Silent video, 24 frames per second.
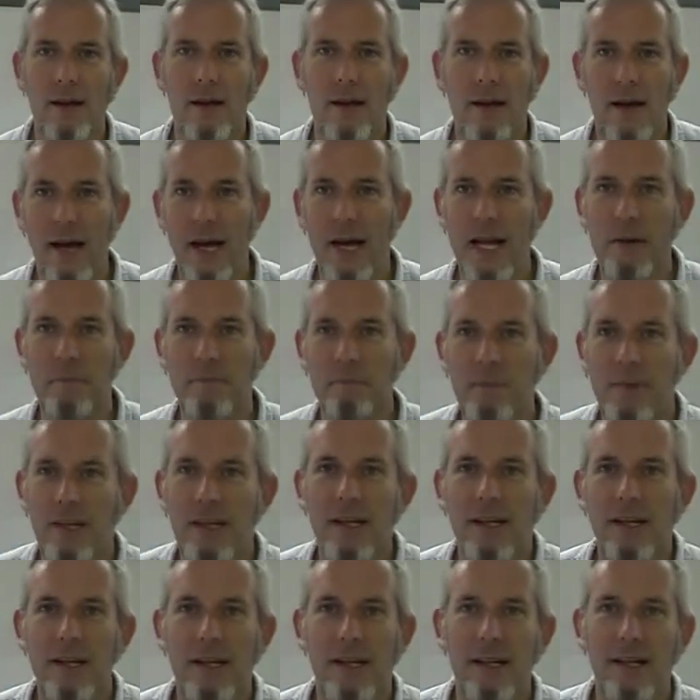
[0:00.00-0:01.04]
Hi.
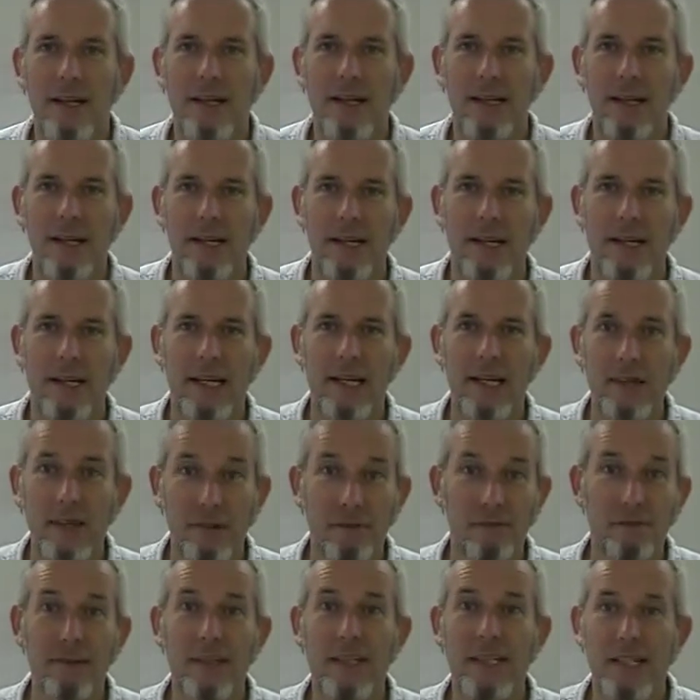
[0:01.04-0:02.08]
In the
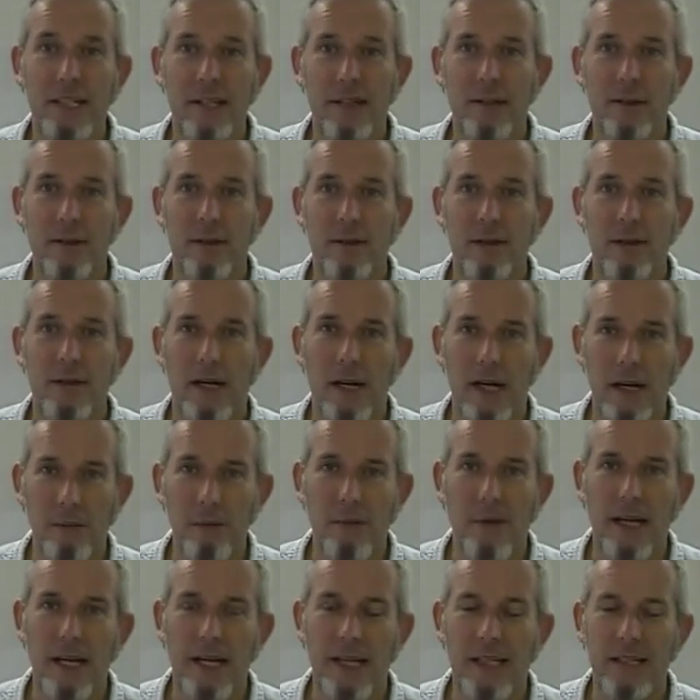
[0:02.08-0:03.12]
video I
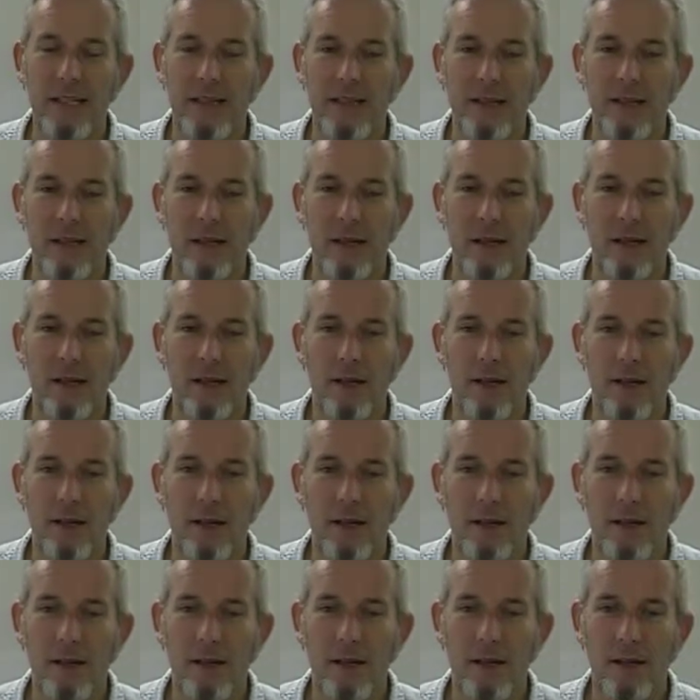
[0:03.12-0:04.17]
made
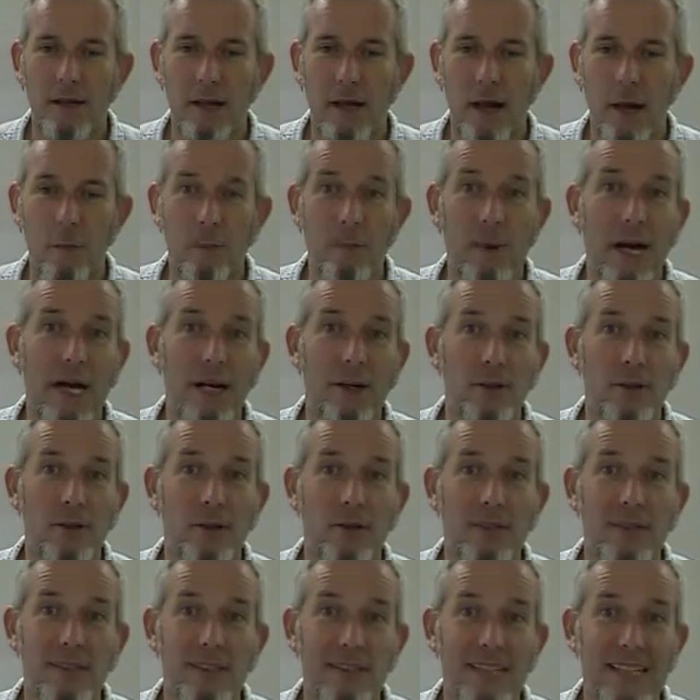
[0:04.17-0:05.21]
uh,
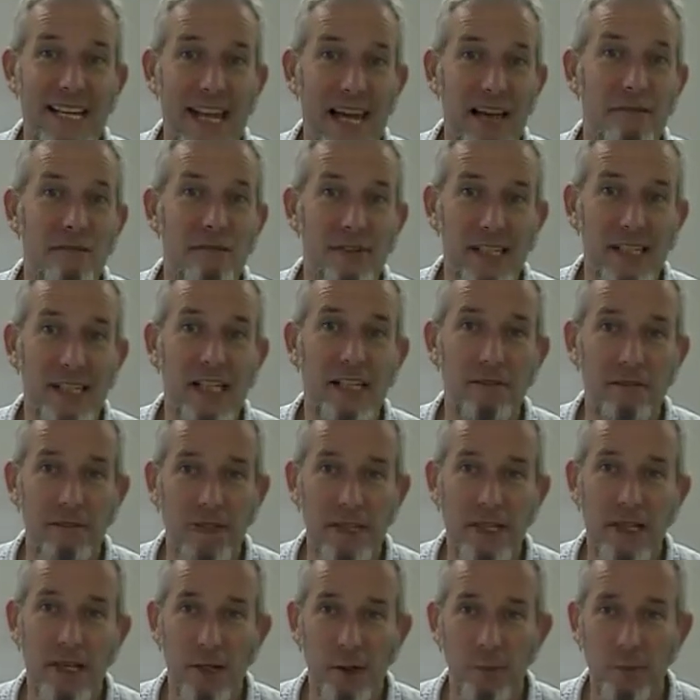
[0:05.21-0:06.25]
about never
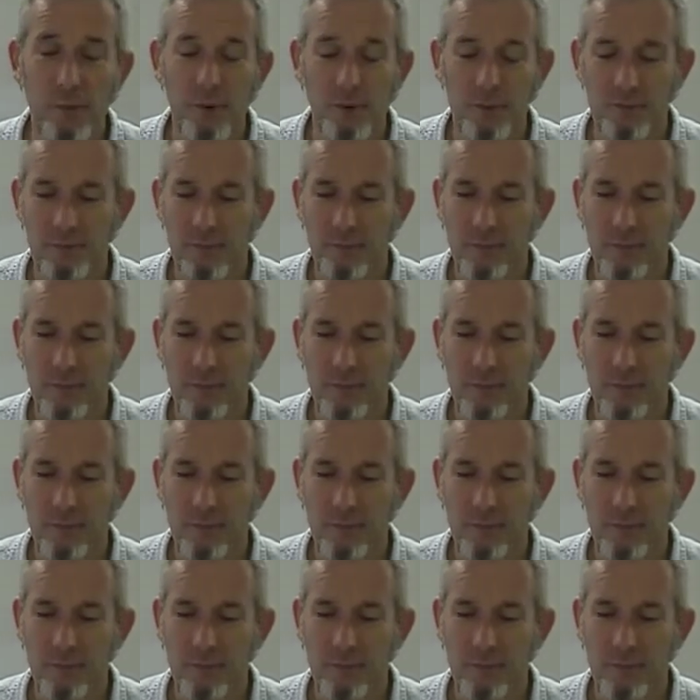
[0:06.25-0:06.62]
giving up,